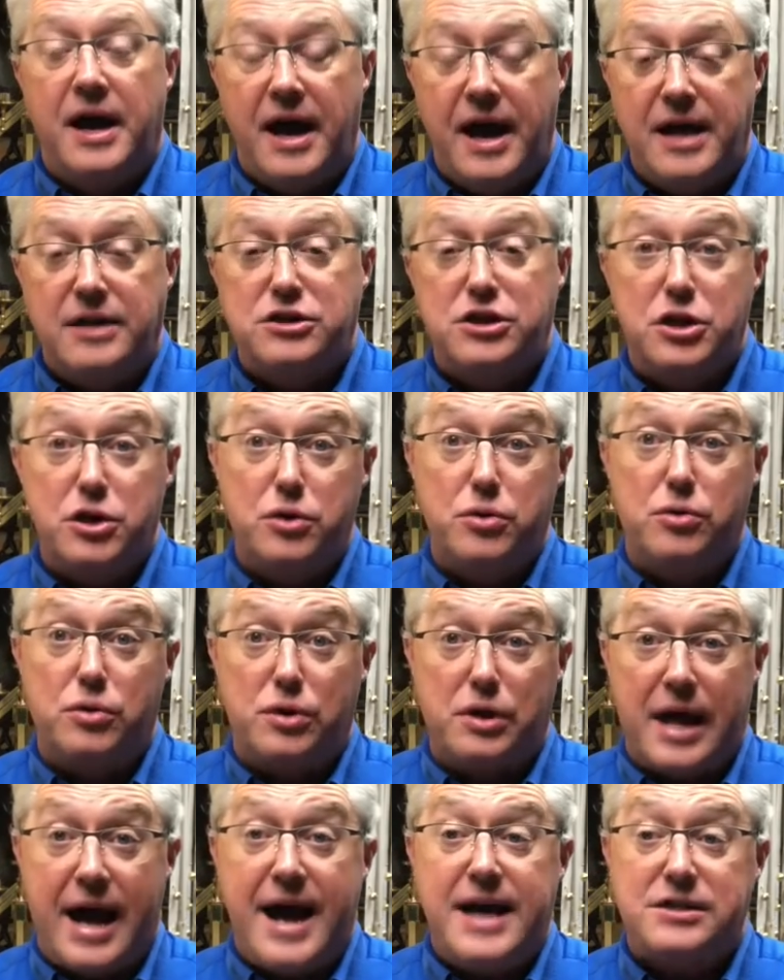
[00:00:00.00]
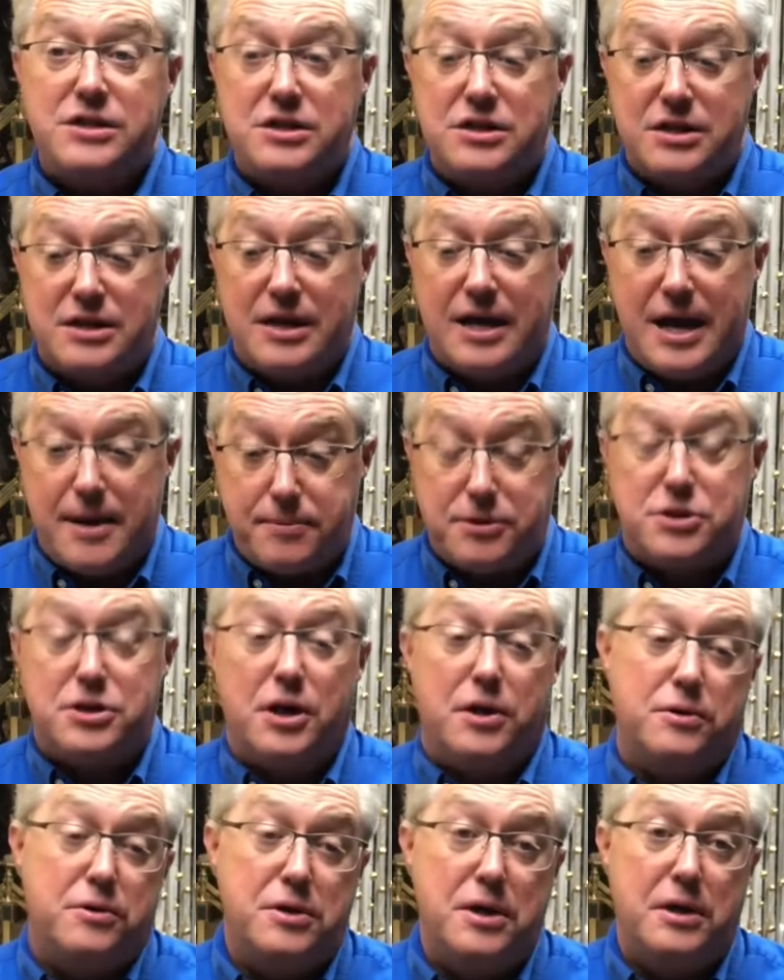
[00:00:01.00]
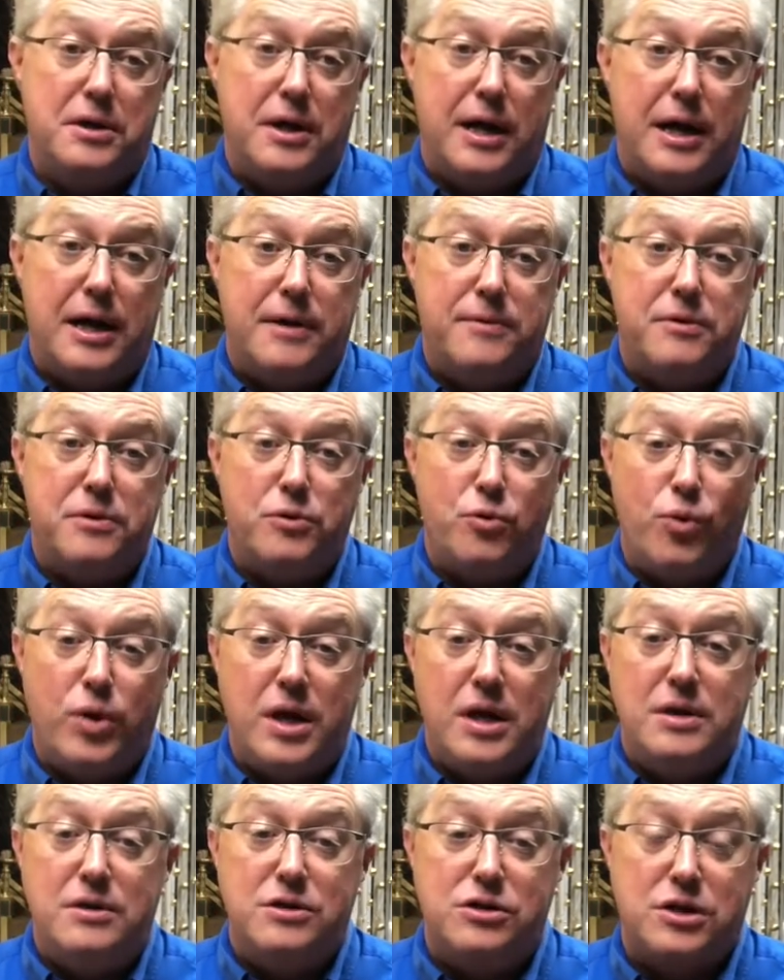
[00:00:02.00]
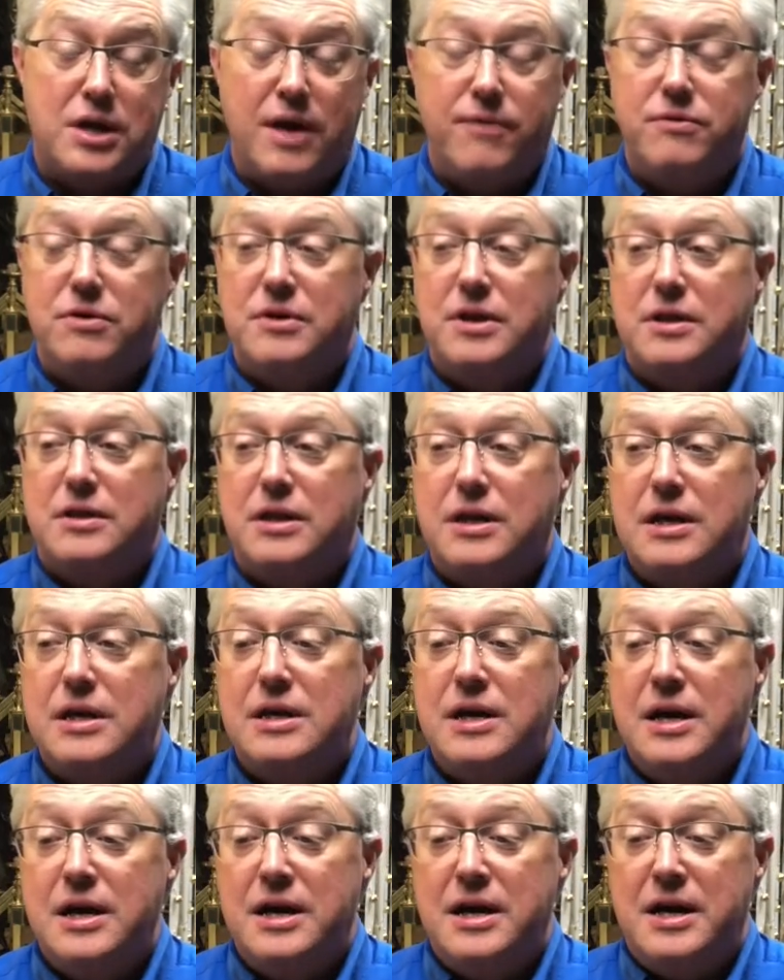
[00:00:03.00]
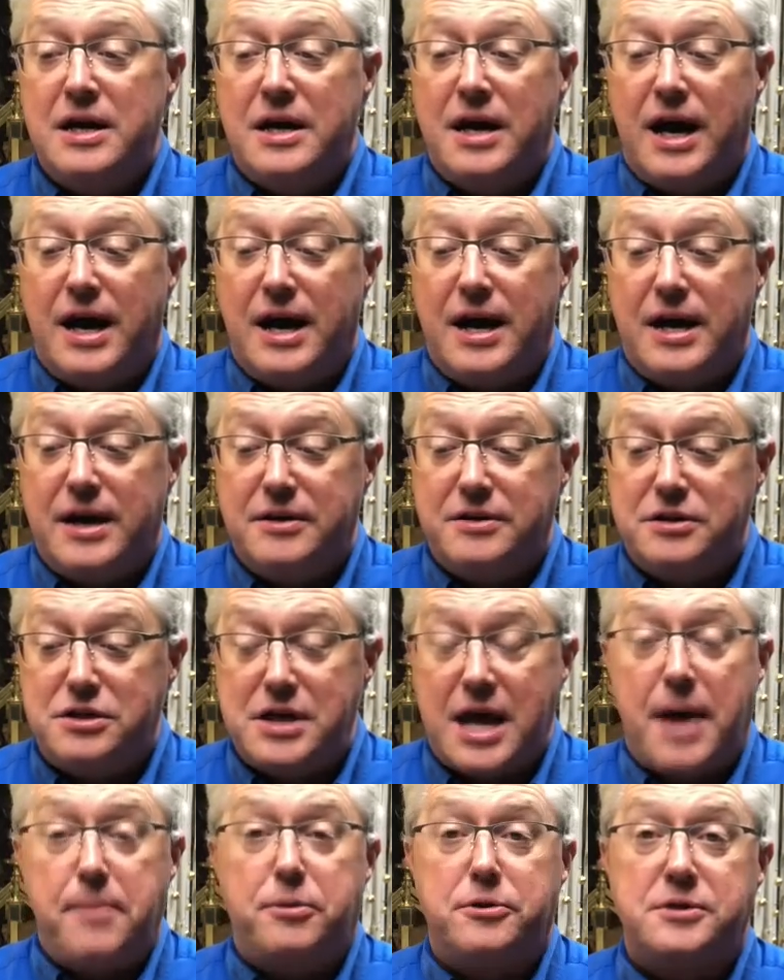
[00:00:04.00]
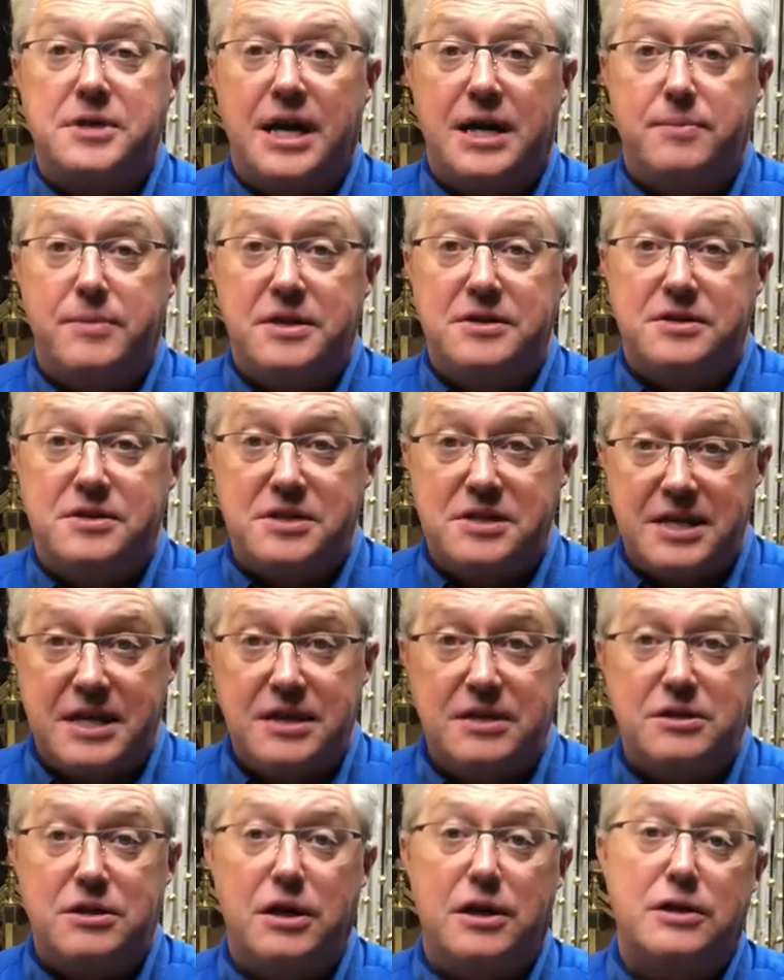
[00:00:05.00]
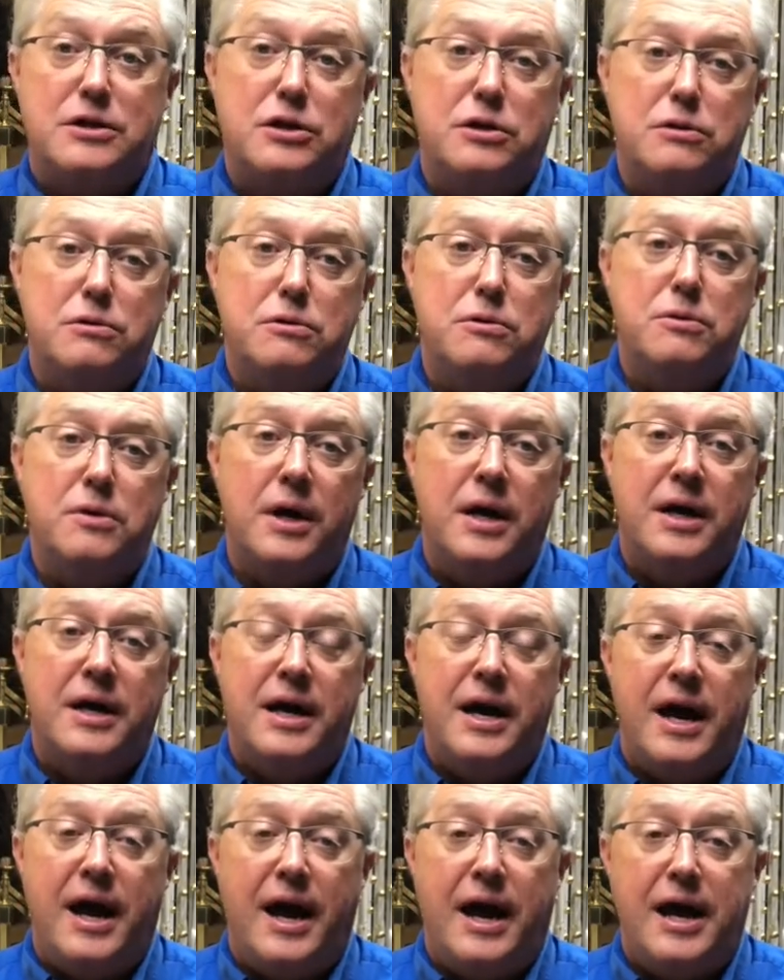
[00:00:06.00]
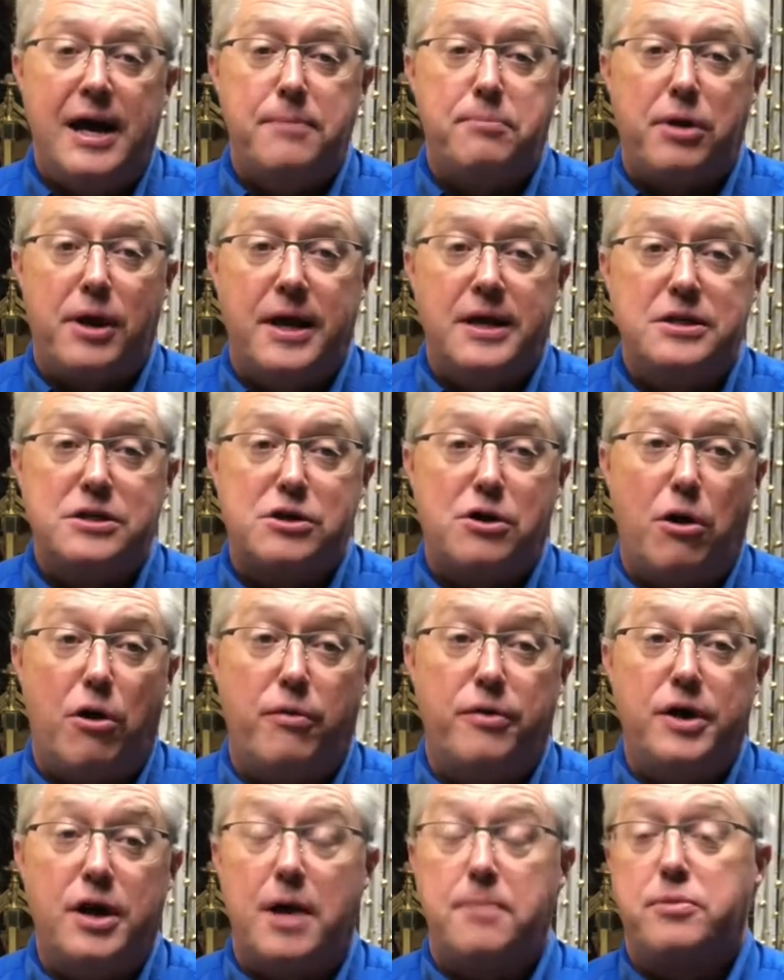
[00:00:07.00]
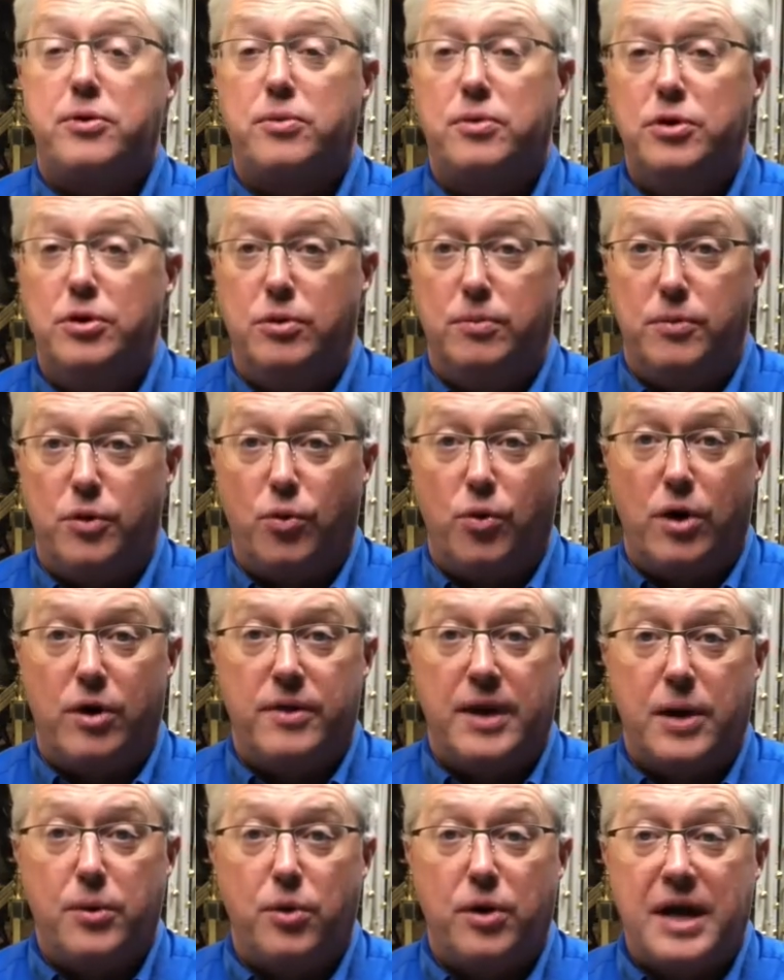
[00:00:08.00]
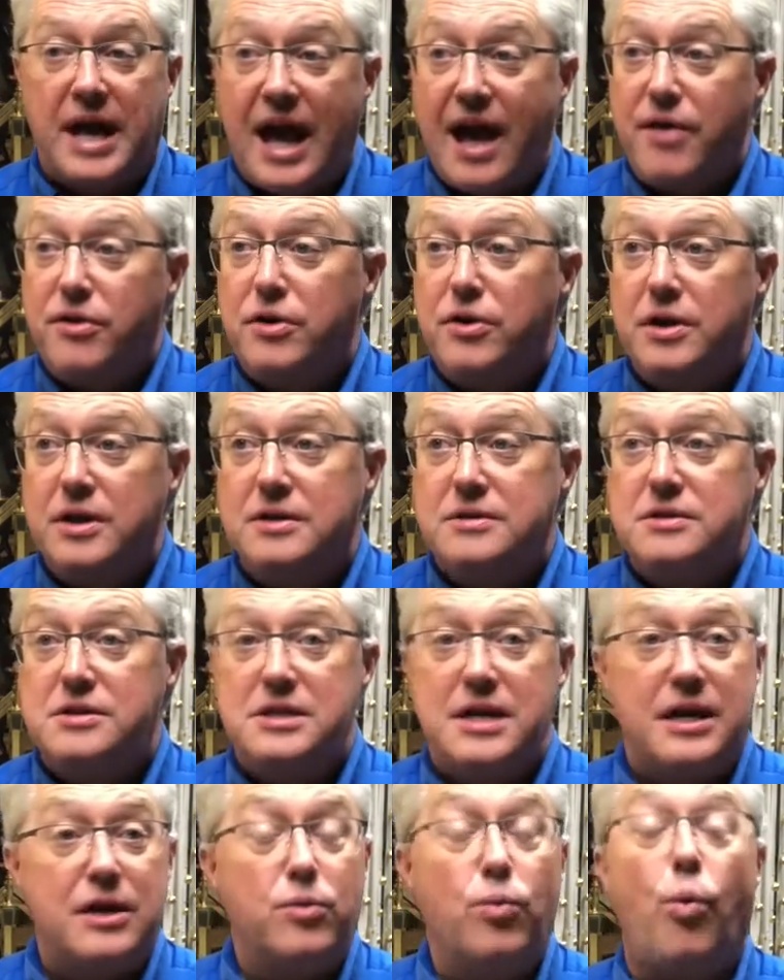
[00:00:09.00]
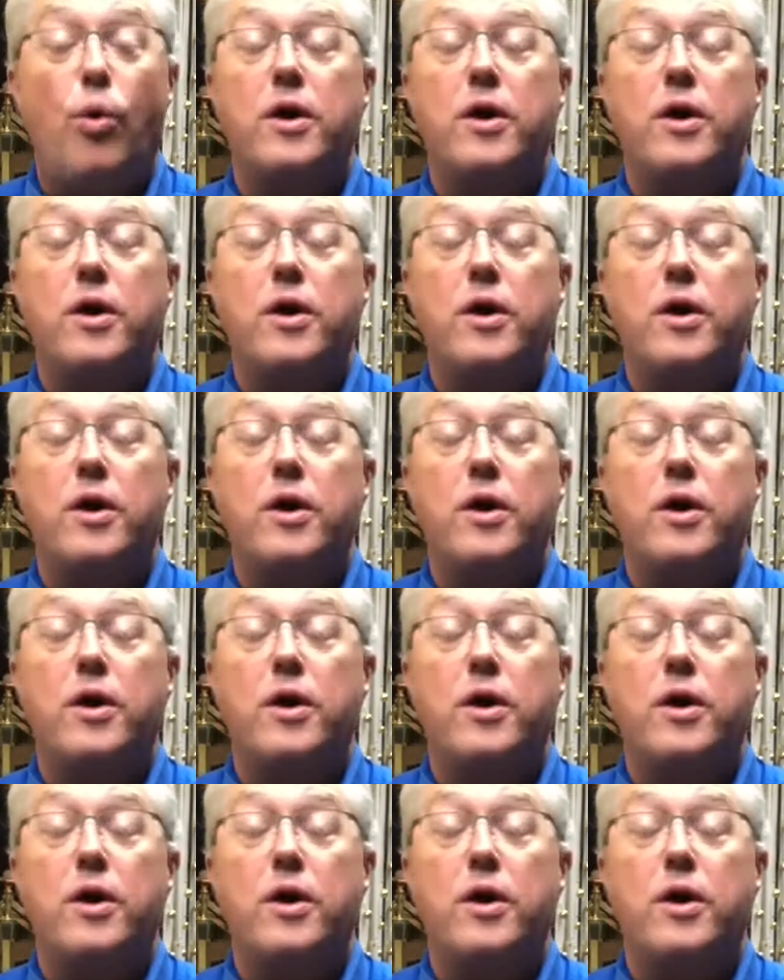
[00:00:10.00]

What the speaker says: And so last episode, we discovered that the disciples had been sent to a place called the Upper Room, where they were gathered, it said, in